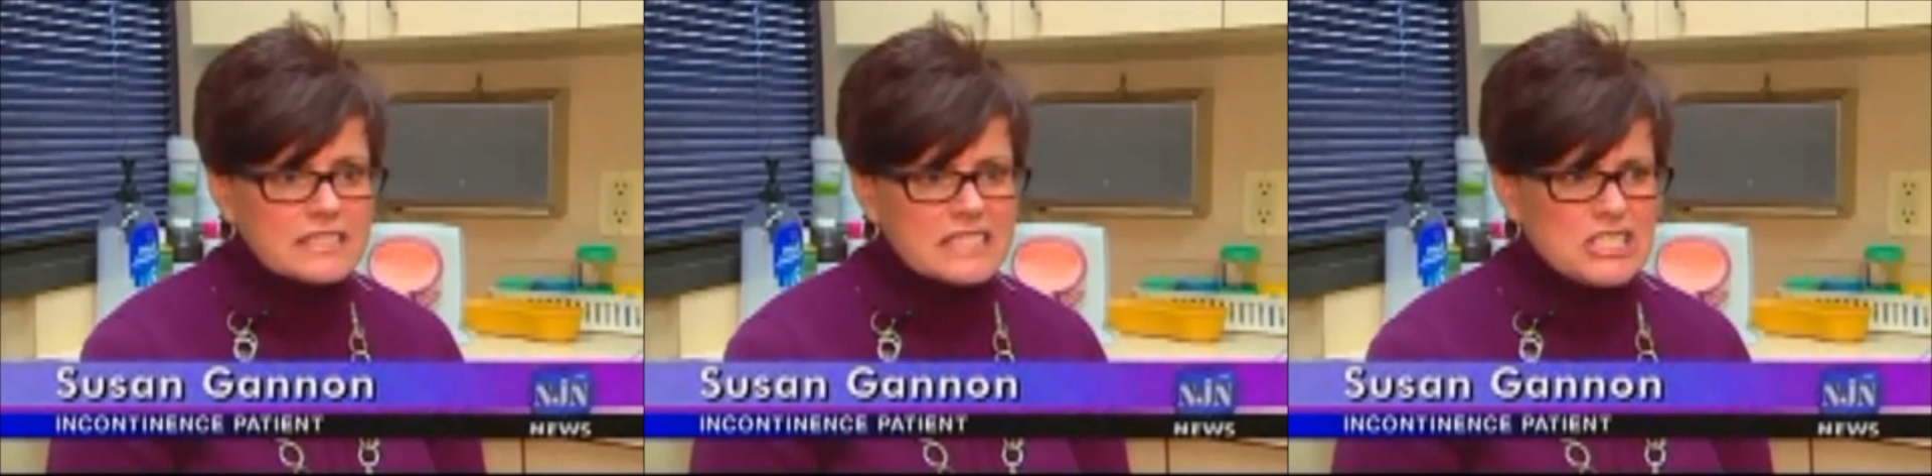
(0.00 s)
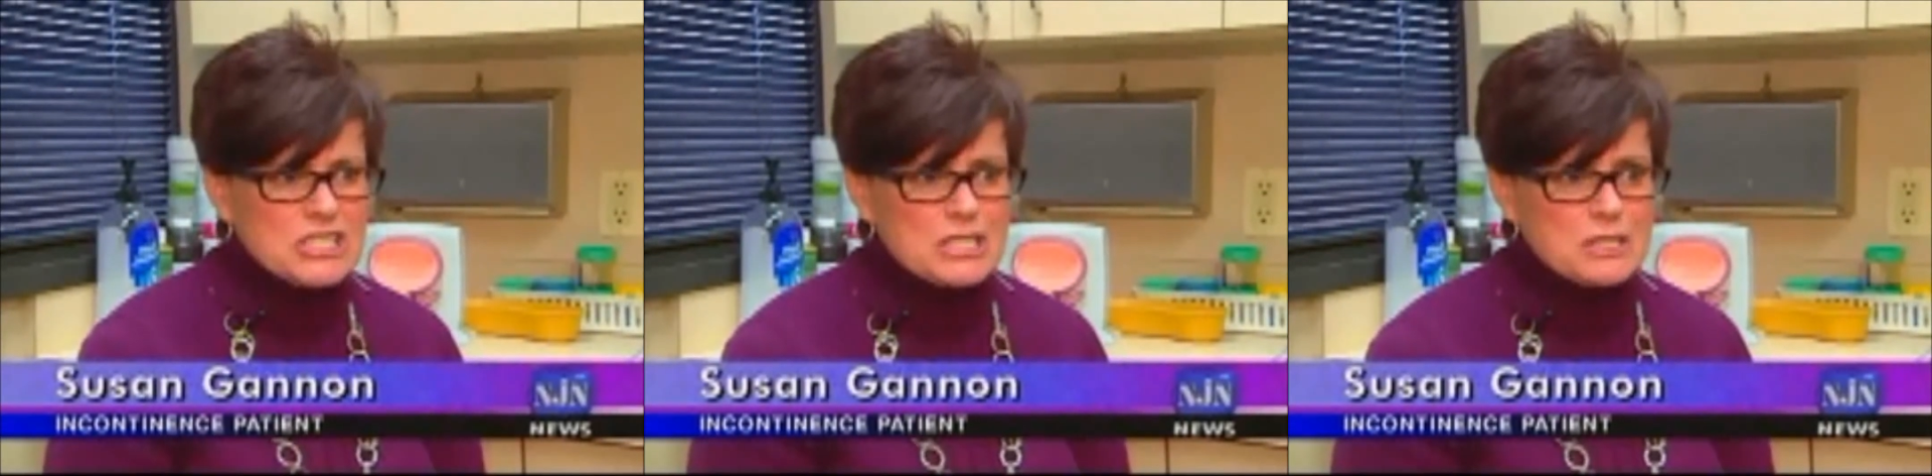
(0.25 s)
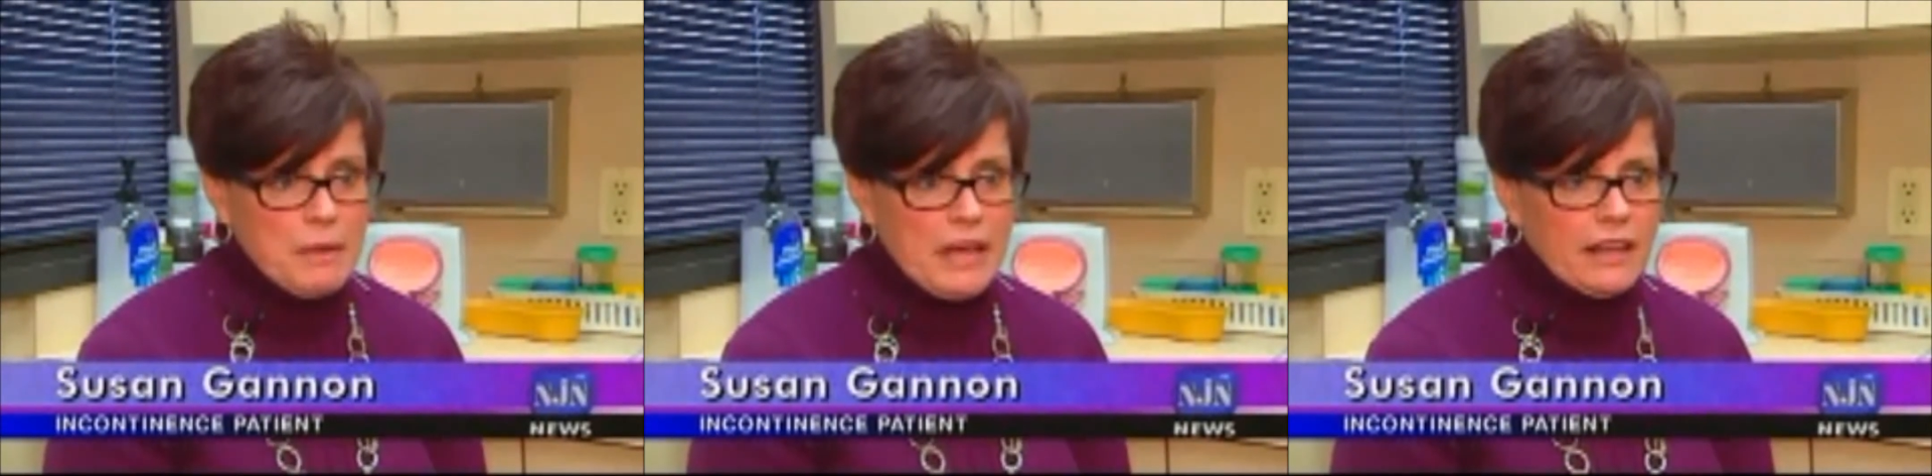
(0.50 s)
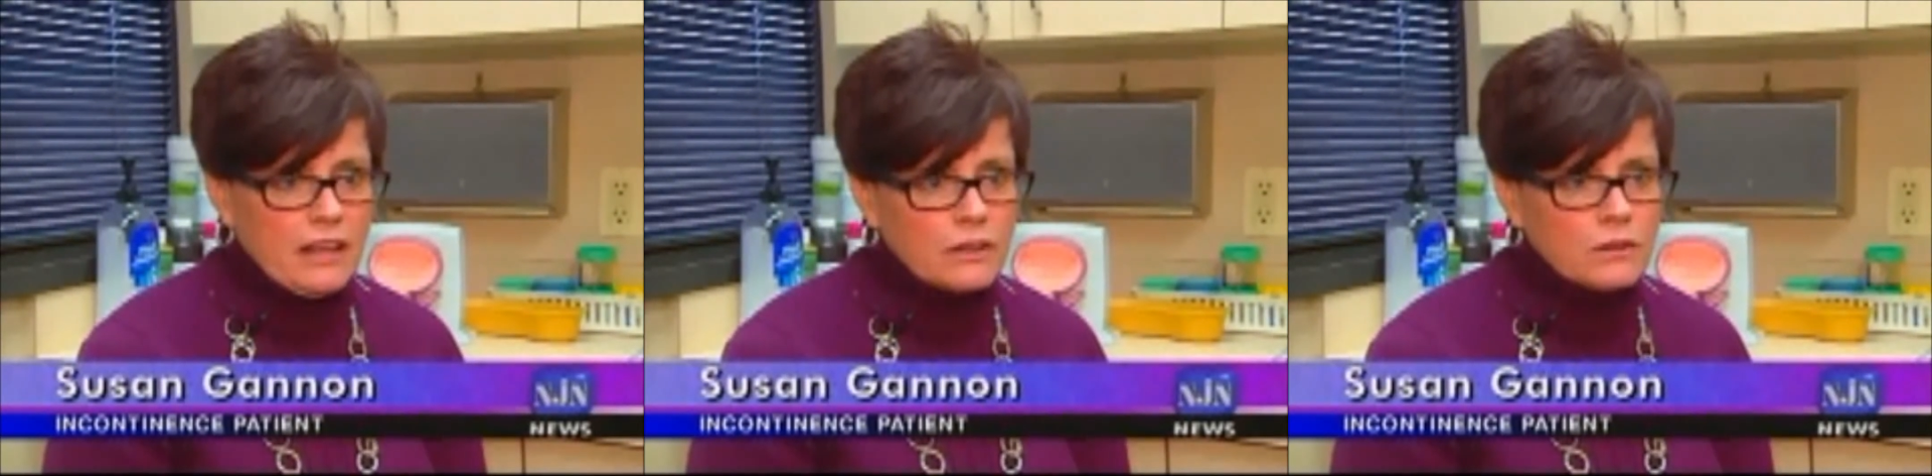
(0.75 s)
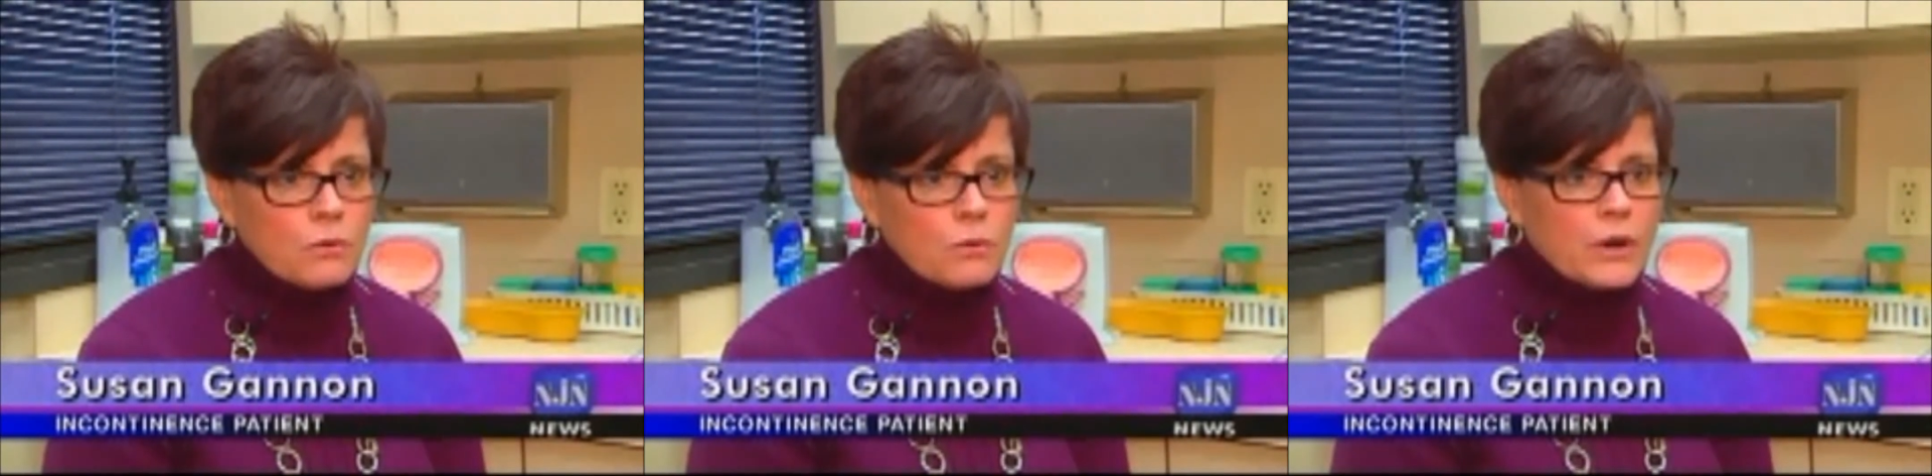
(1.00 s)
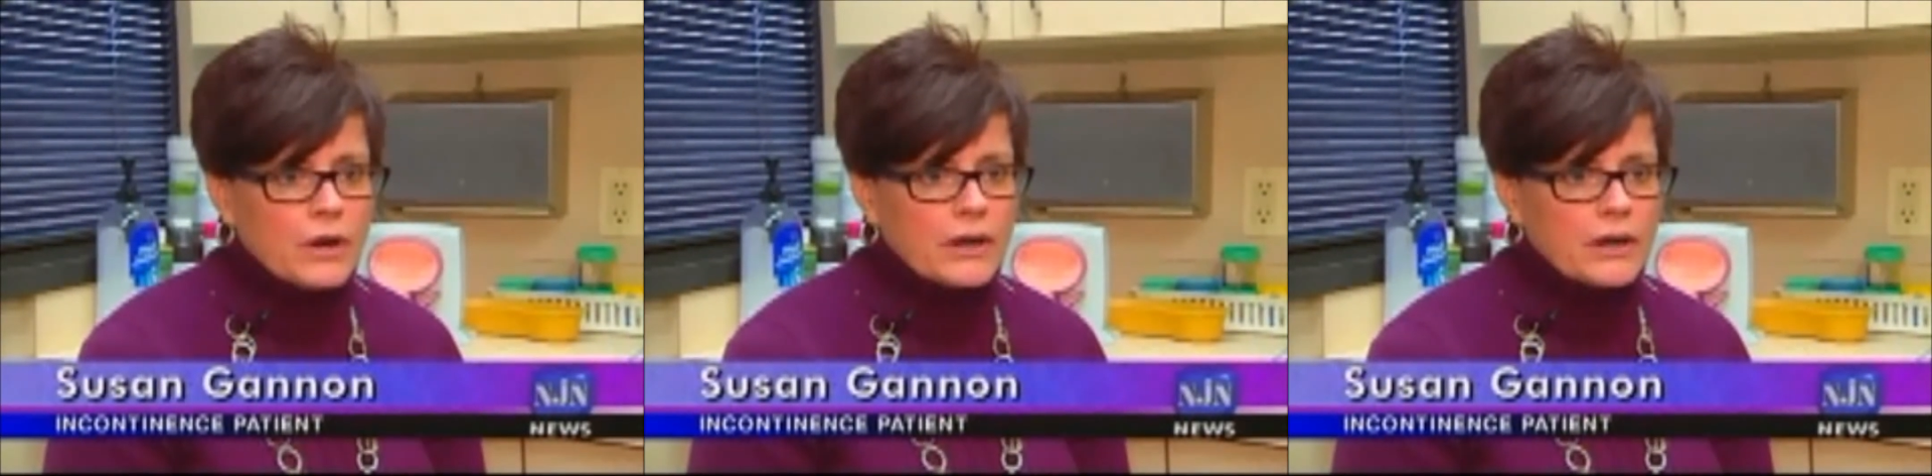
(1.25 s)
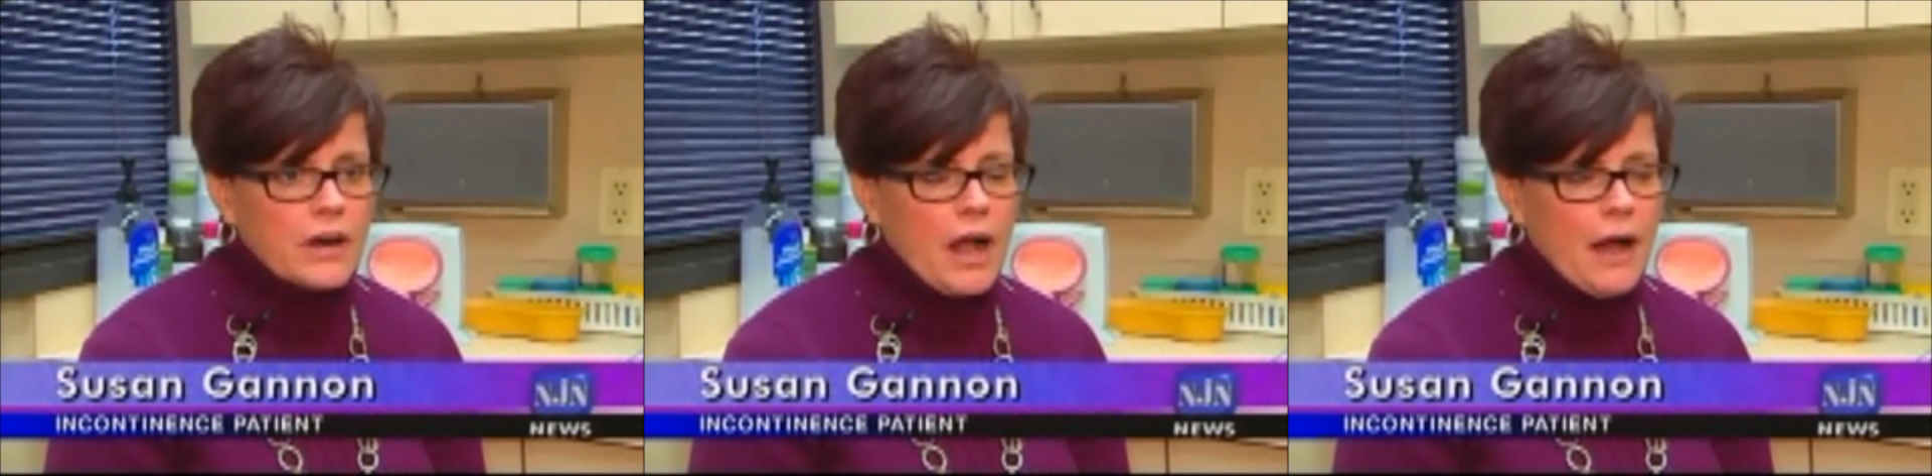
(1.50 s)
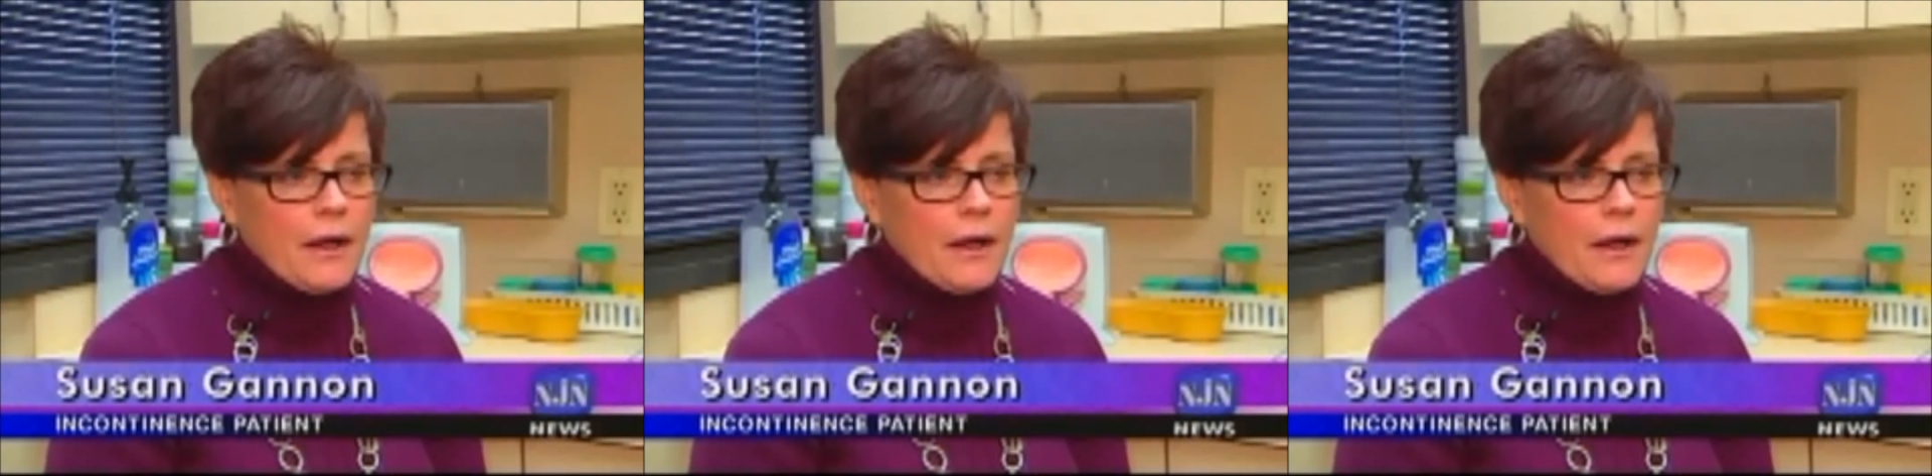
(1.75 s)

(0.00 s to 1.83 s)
did you smell, or,